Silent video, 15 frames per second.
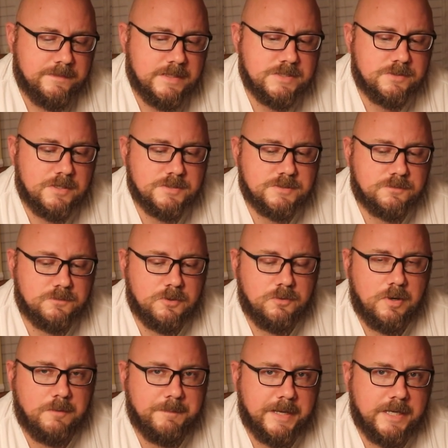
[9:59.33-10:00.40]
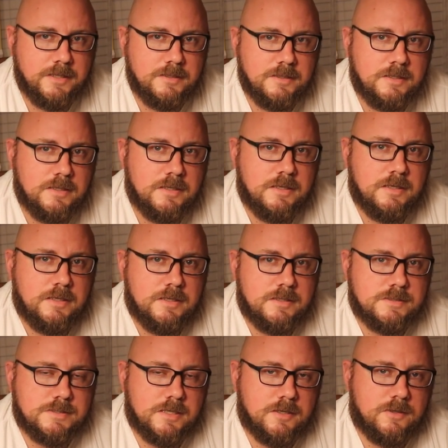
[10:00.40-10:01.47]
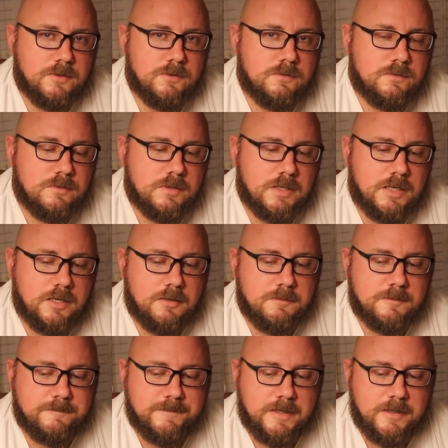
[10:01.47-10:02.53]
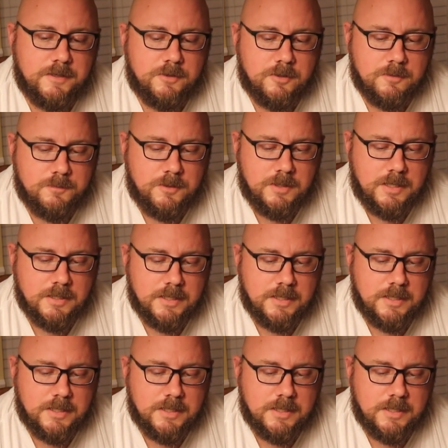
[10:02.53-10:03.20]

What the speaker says: These are also real well made. So they're very durable.